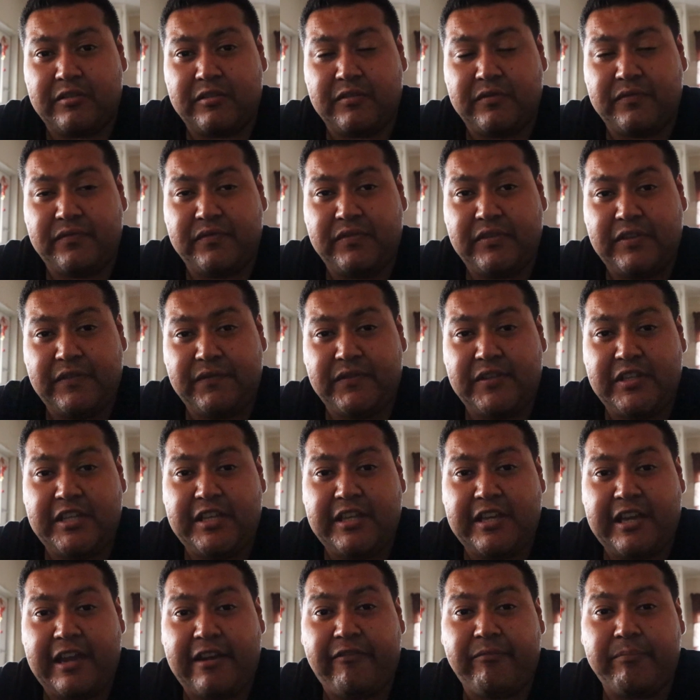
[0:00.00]

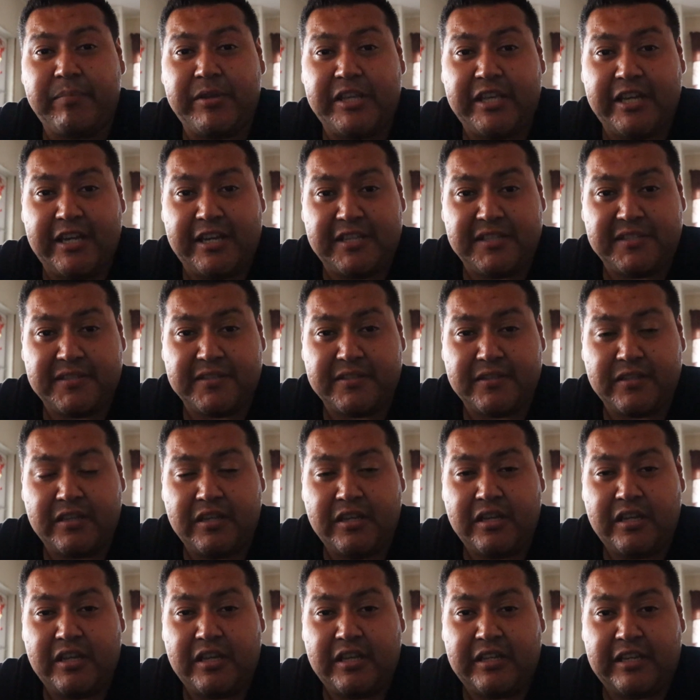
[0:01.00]
50 FPS
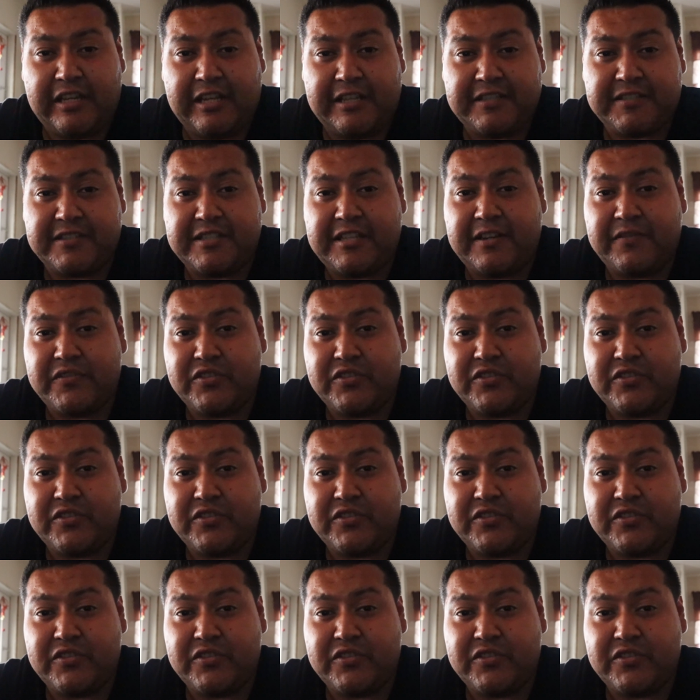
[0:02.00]
instead